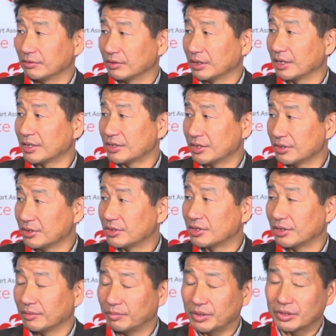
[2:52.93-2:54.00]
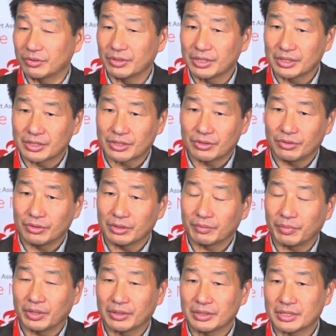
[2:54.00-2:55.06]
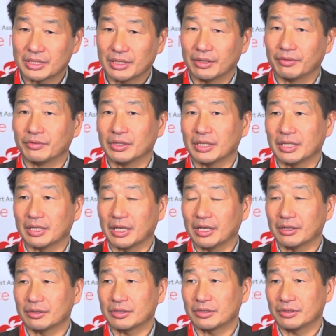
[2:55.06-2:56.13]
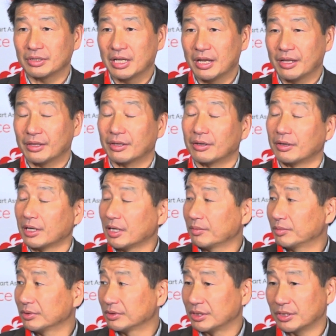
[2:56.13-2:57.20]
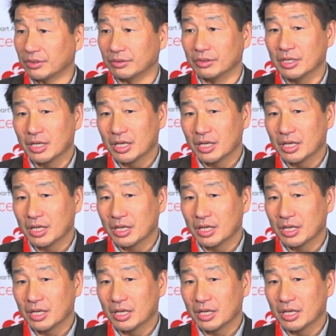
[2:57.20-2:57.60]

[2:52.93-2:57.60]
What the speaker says: relationship between certain parts of the enhancer that are able to